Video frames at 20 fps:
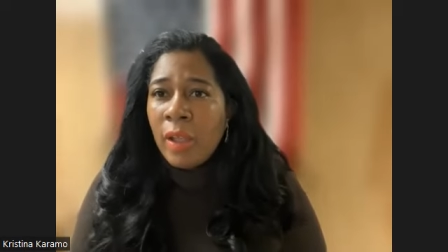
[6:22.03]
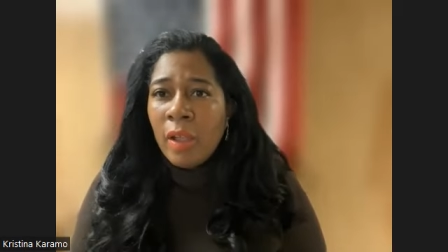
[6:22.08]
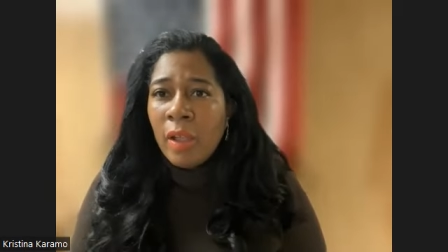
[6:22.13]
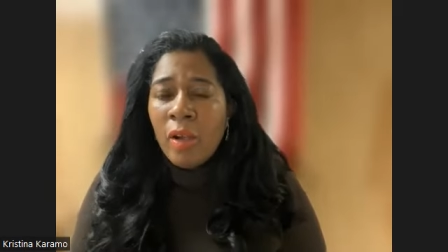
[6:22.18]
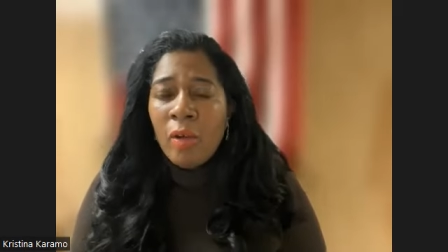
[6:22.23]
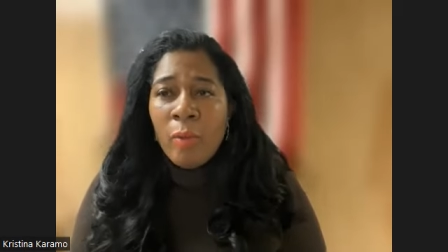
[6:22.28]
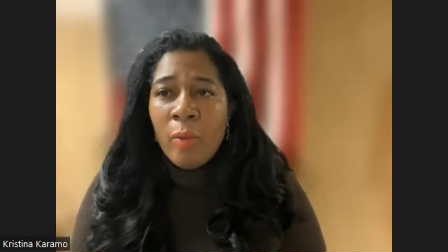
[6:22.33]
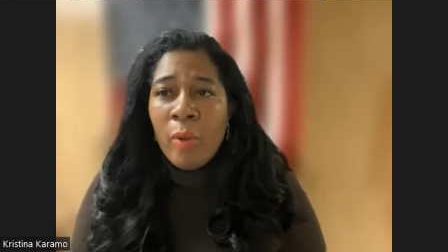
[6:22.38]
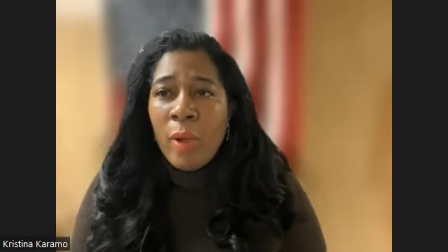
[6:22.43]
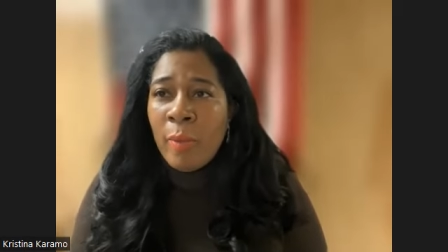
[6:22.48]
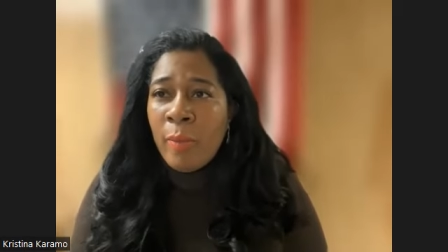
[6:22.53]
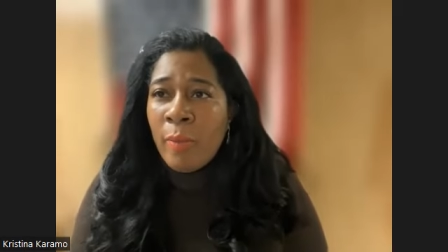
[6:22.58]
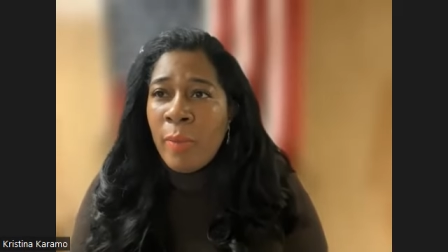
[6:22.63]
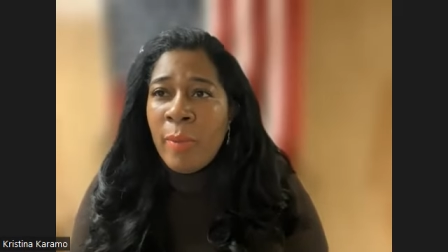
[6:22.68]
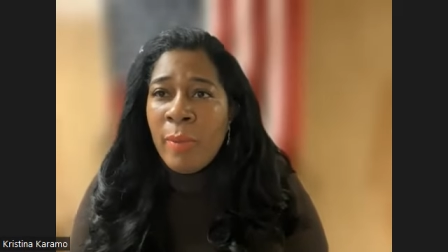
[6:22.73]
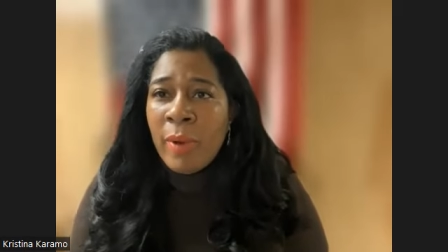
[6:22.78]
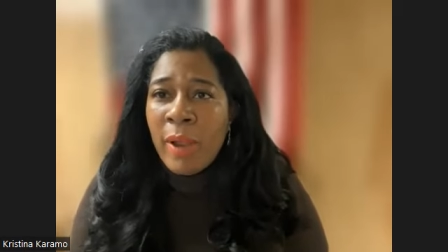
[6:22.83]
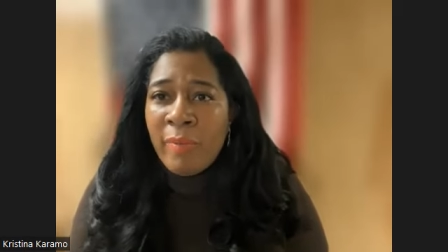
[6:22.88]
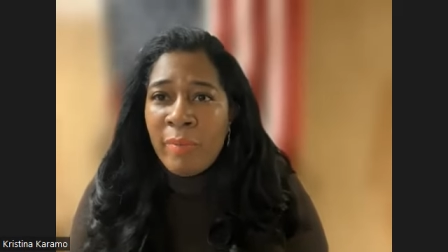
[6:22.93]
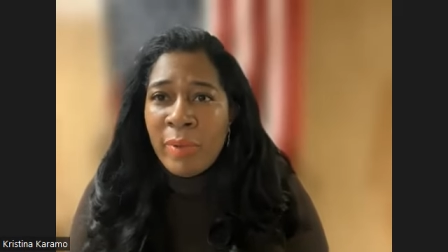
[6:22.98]
or
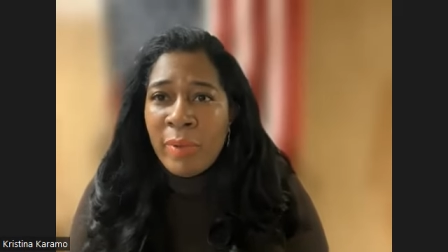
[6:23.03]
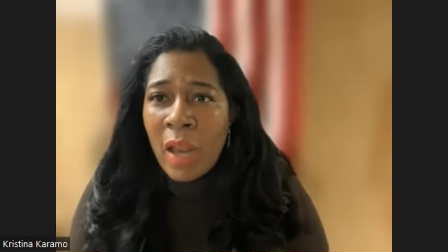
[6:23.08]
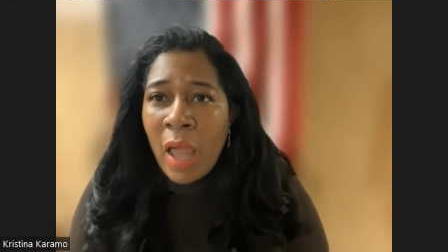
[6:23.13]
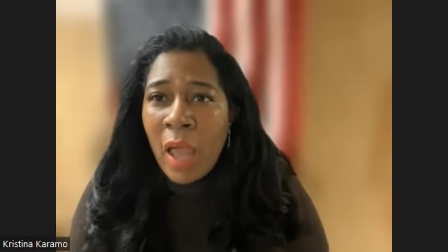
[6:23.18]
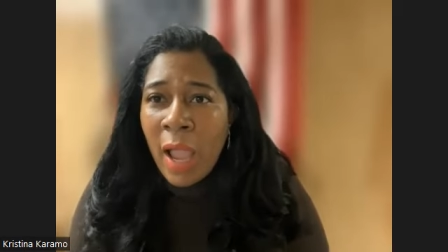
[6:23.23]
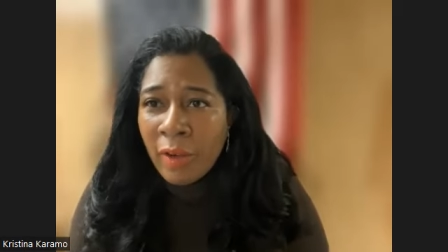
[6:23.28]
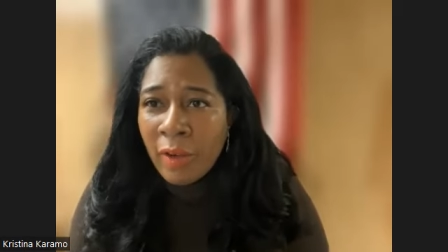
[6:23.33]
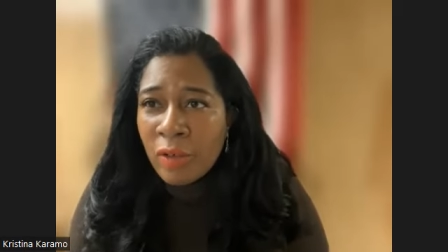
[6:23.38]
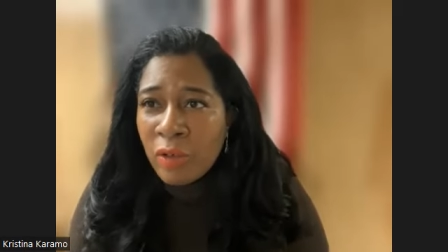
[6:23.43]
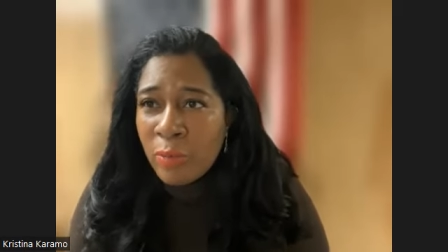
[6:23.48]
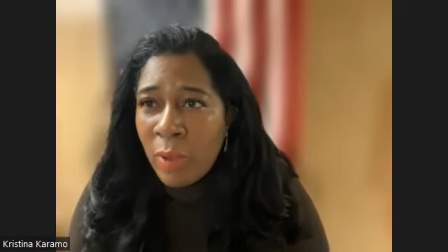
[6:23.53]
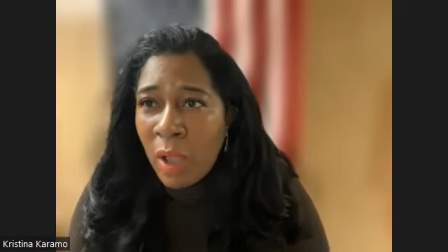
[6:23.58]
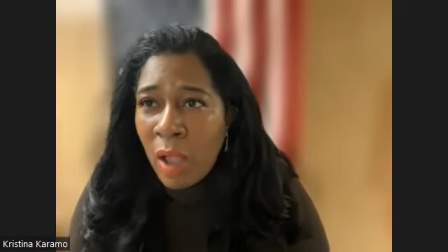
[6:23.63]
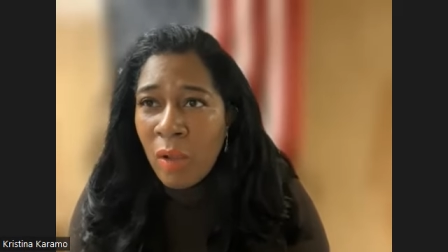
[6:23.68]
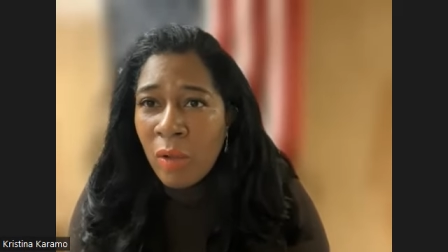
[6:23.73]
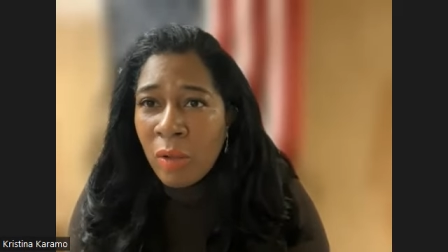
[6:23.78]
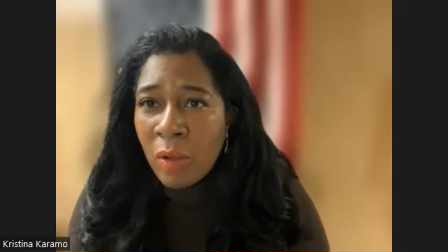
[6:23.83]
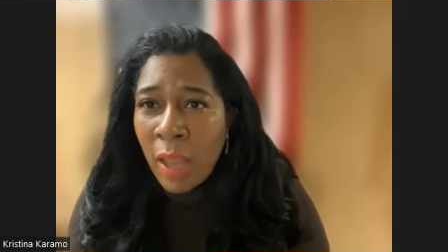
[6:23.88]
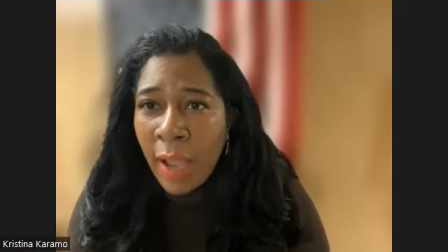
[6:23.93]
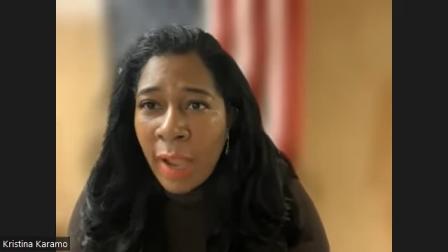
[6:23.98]
whatever, I've been lied to my
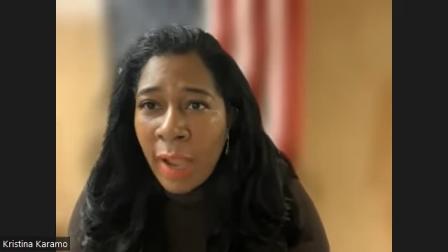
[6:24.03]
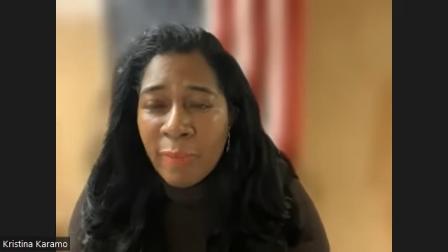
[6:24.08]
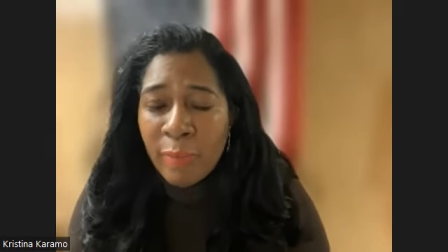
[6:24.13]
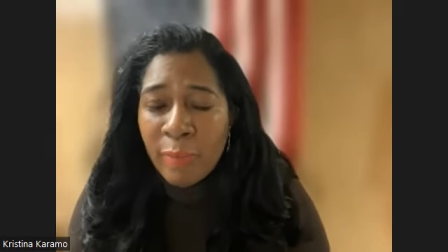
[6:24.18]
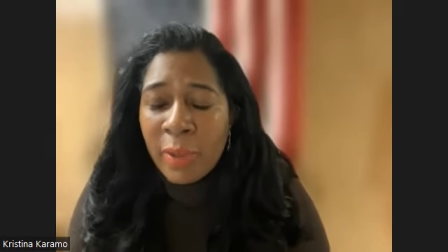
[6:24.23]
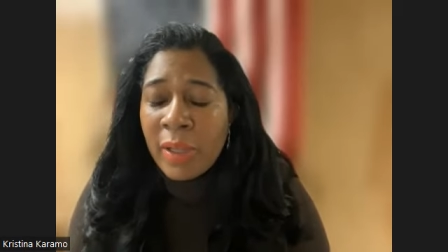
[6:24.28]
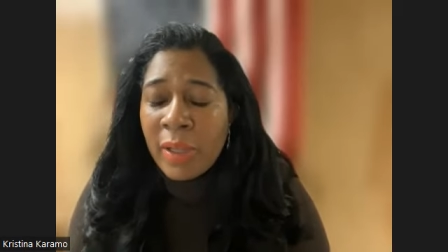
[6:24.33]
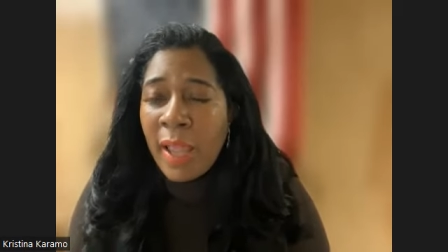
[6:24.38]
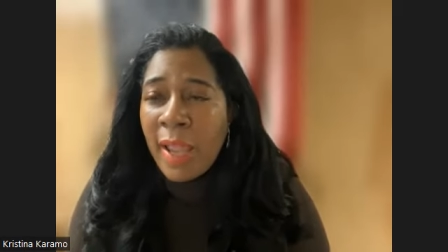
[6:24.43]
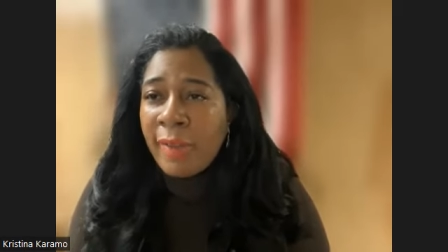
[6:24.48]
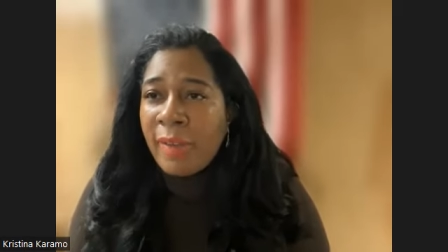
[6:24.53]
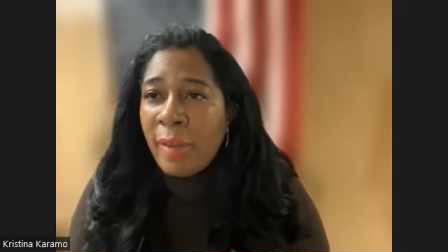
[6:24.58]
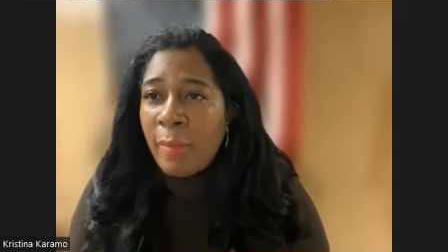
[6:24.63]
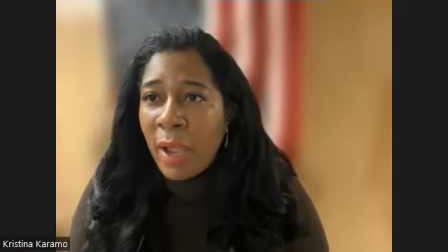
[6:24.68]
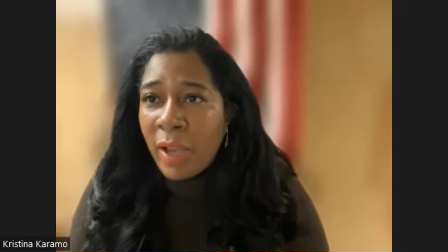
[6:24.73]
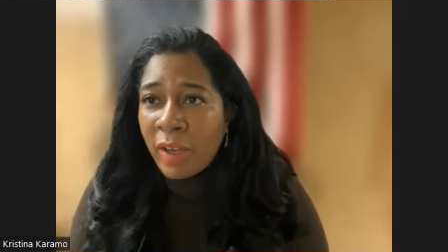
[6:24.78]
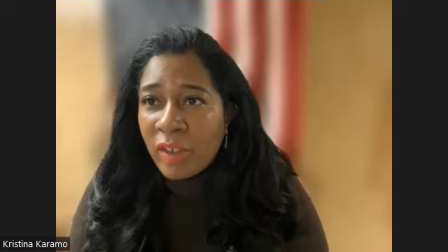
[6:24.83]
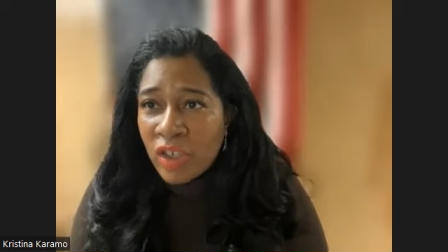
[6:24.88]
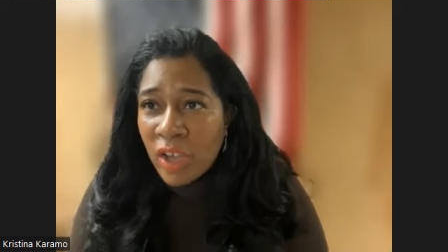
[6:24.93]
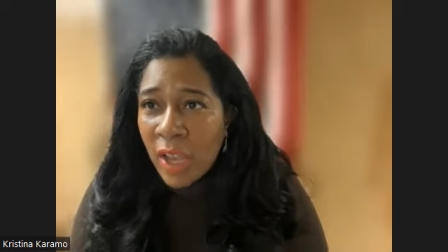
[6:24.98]
whole life, but last time
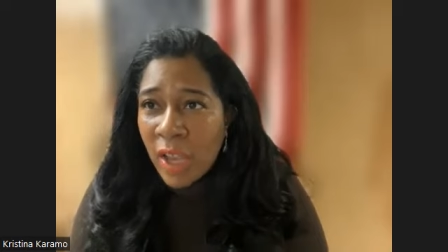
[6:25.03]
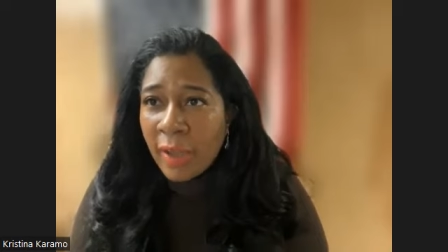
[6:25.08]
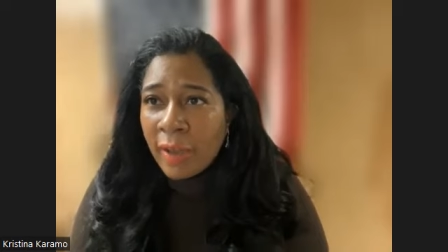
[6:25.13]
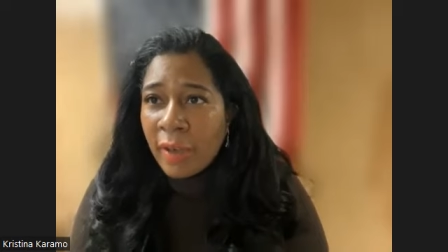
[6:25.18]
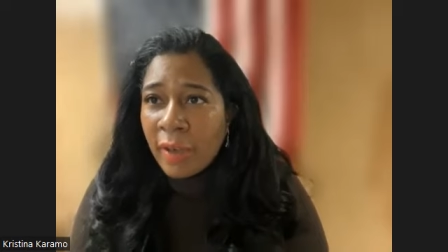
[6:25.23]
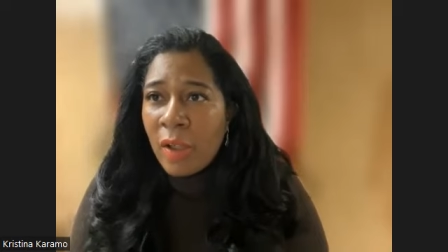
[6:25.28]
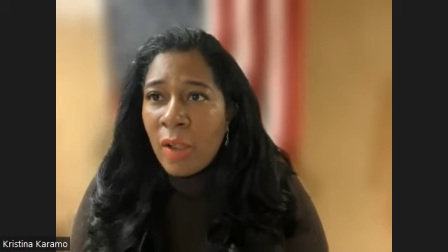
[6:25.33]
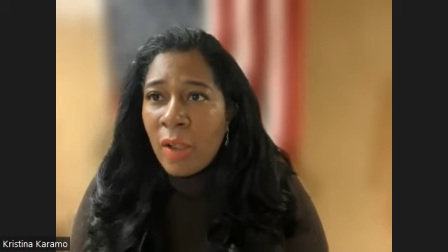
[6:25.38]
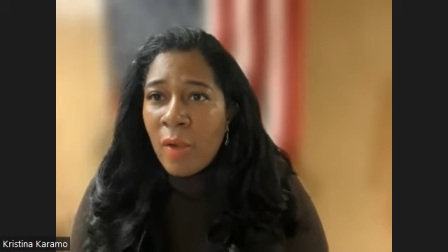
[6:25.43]
I checked,